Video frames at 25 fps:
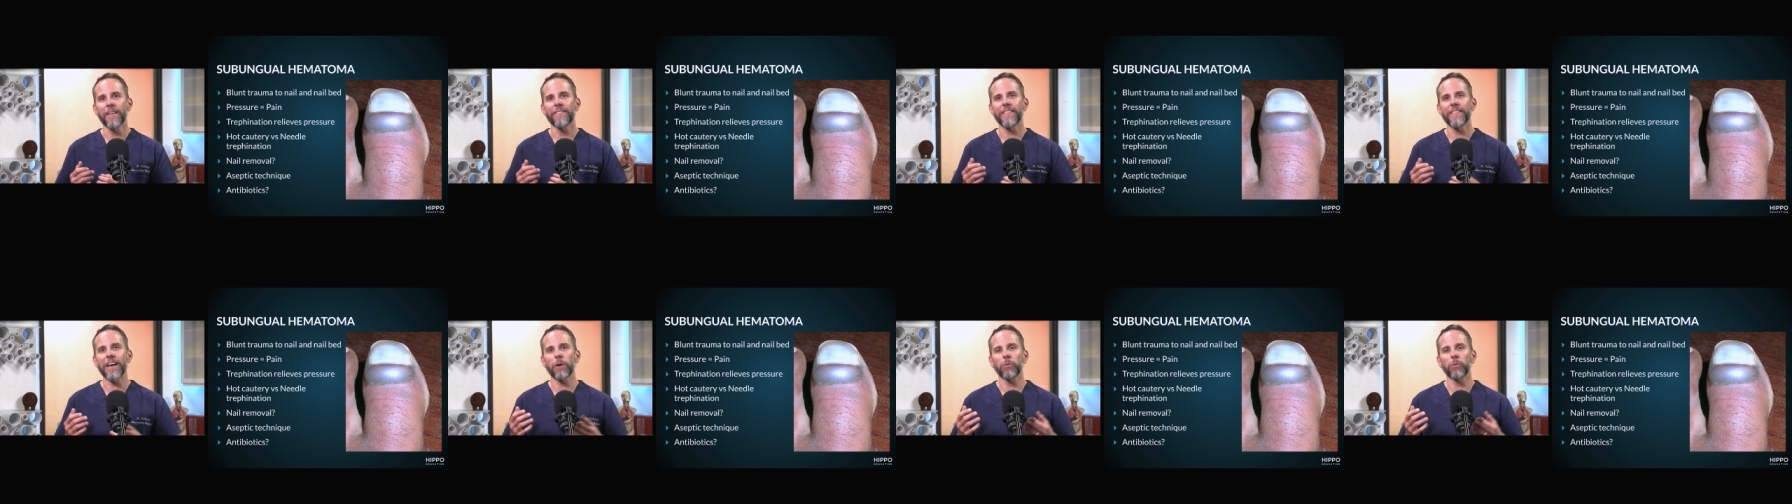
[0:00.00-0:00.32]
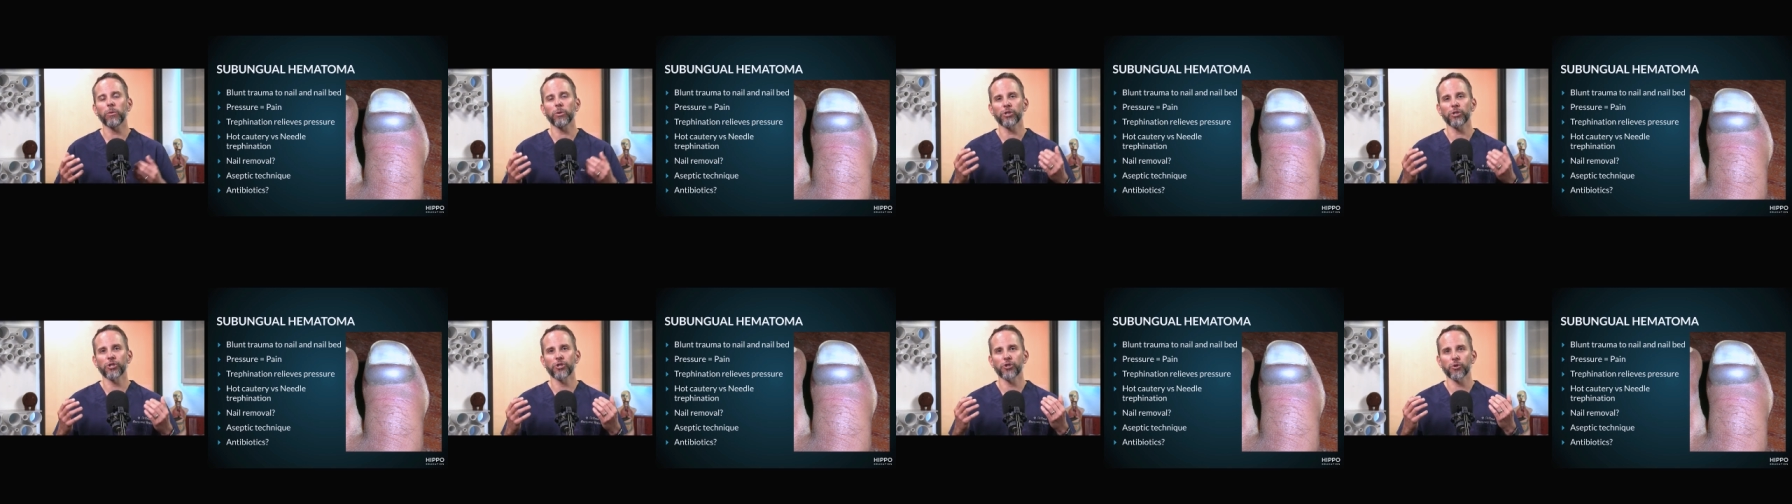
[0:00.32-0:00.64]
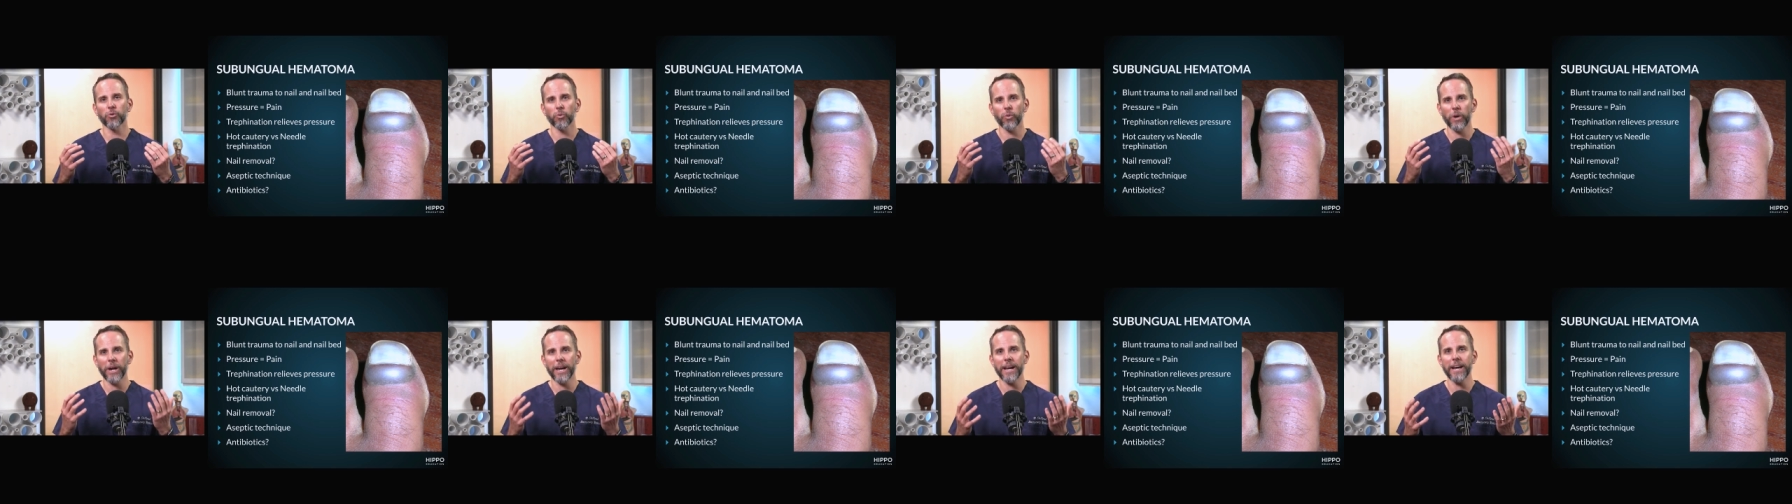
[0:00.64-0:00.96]
that will
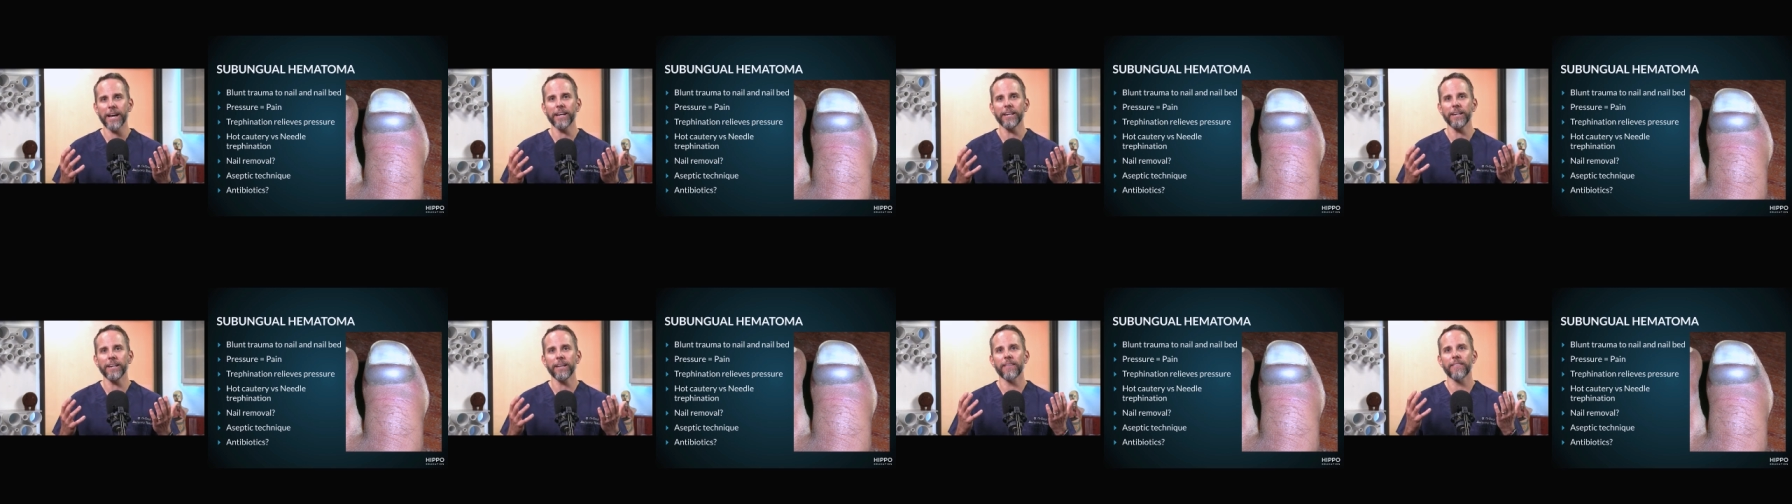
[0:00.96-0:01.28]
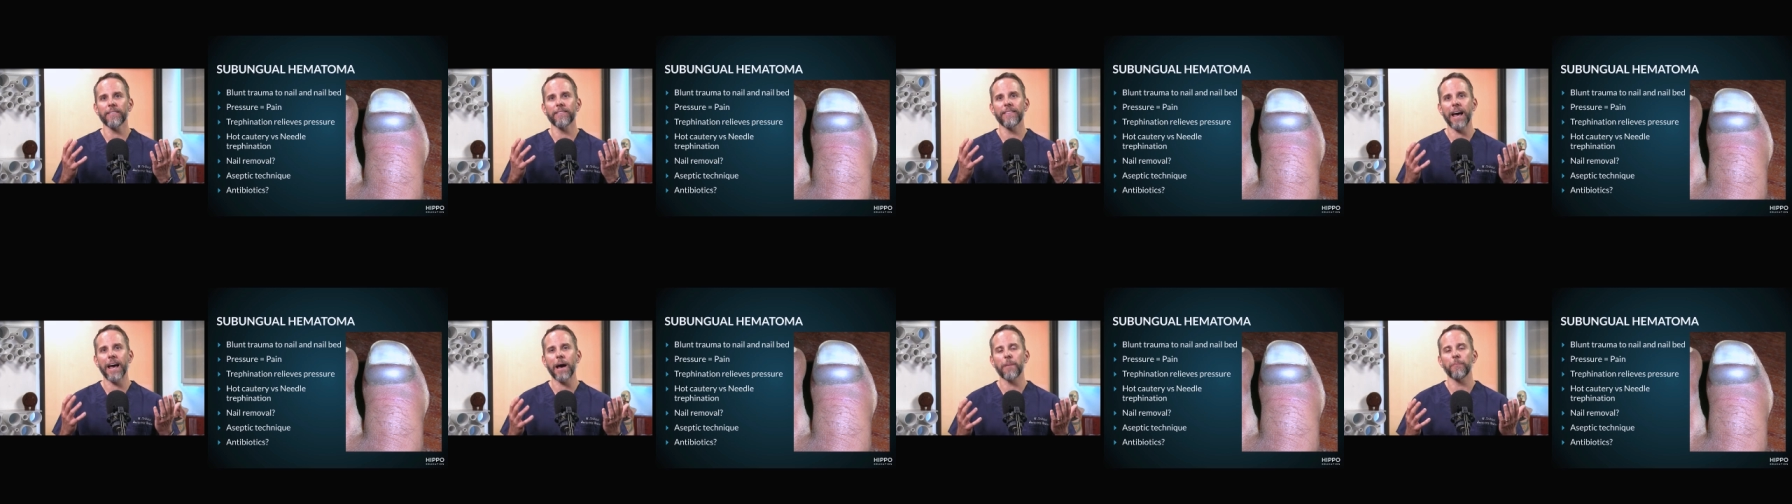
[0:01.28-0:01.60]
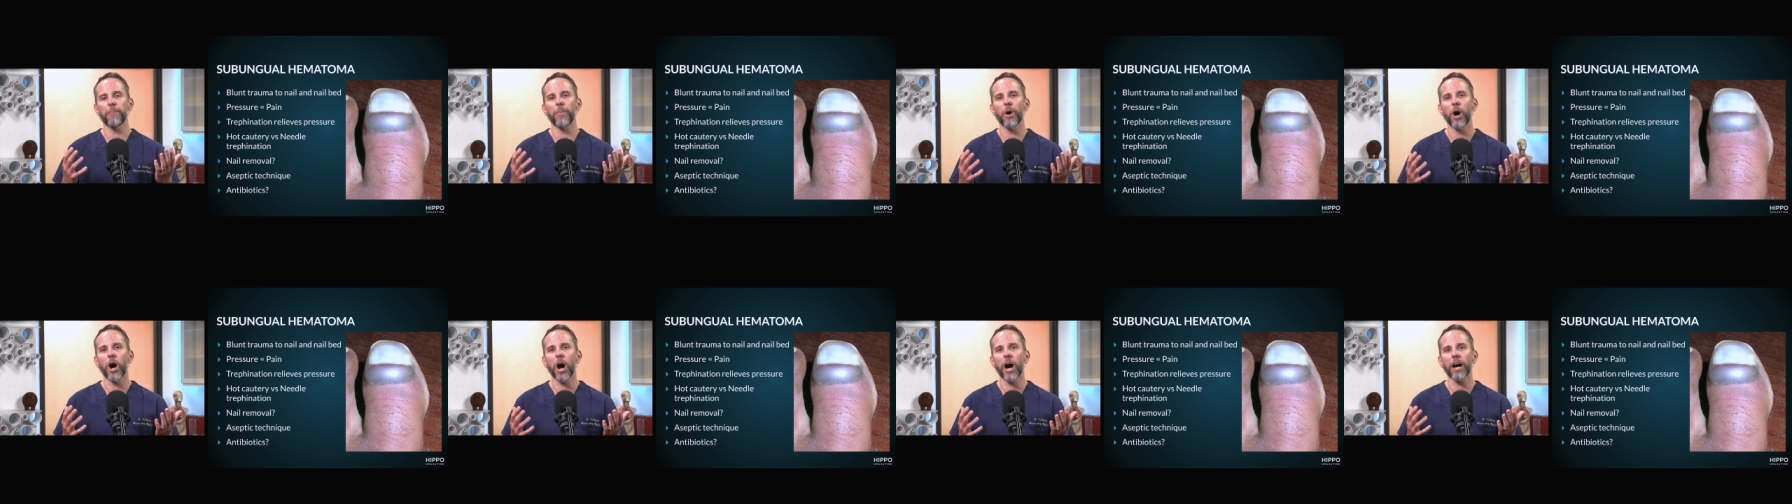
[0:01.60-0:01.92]
drain
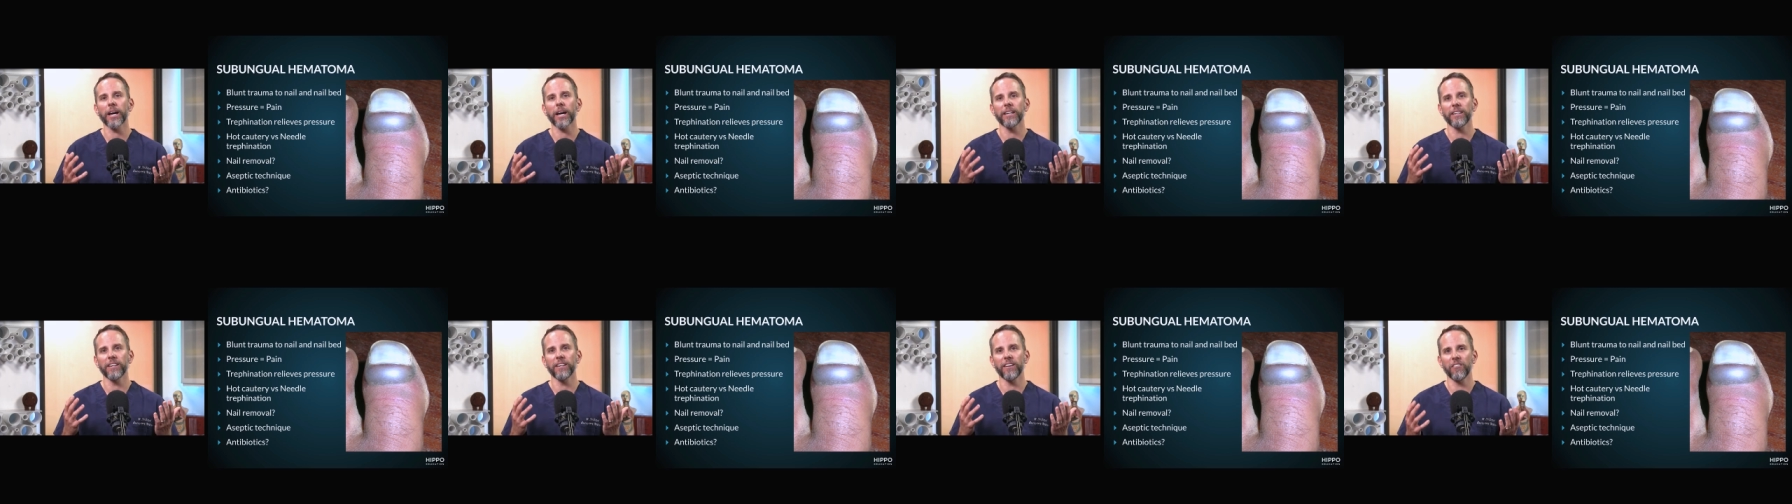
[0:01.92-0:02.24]
that pocket